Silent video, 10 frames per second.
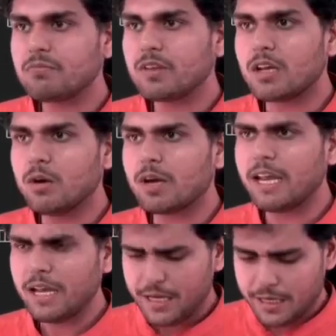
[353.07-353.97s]
okay?
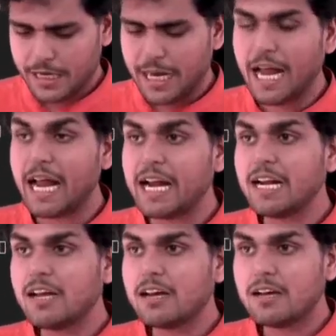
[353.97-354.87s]

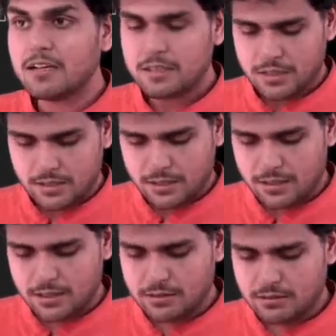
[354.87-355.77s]
And
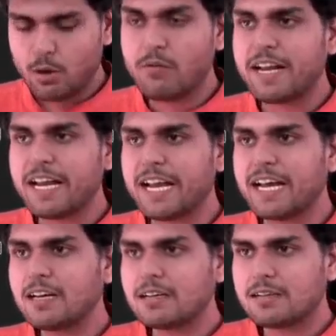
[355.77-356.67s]
over
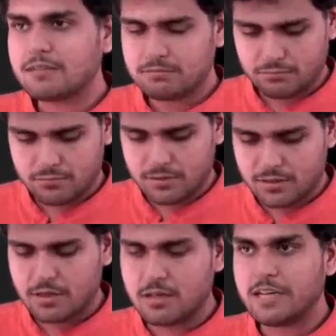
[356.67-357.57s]
here,
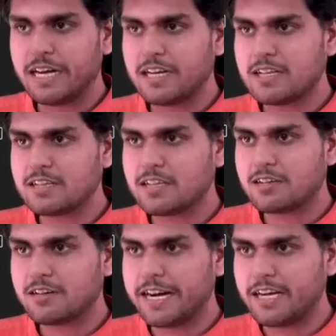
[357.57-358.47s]
let us just
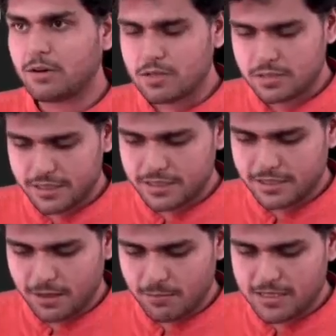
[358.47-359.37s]
write constant
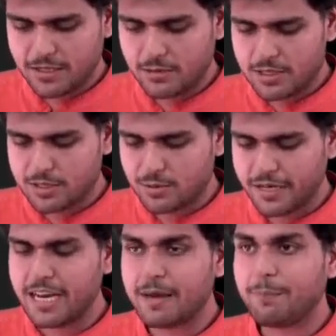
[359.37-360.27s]
sum is equals to
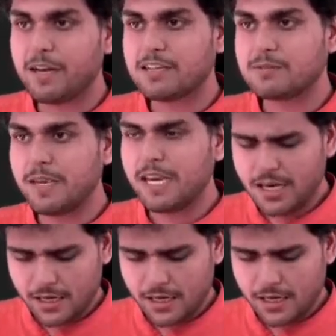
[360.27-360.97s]
A plus B.